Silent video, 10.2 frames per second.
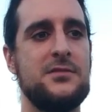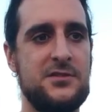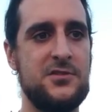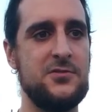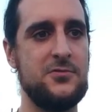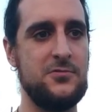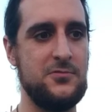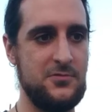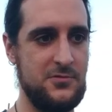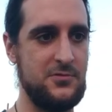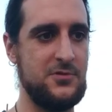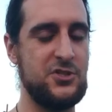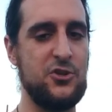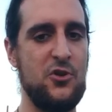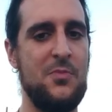to
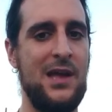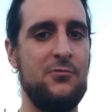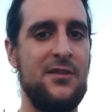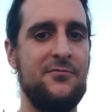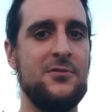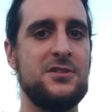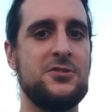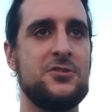show my reverence,